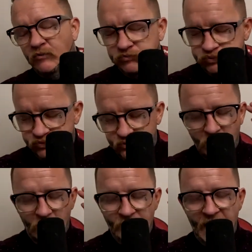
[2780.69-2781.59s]

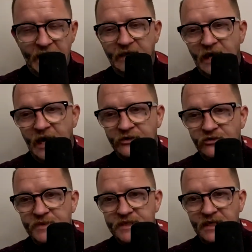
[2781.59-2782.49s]
Poor mate,
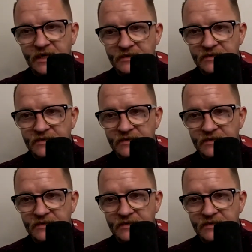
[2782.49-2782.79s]
100%.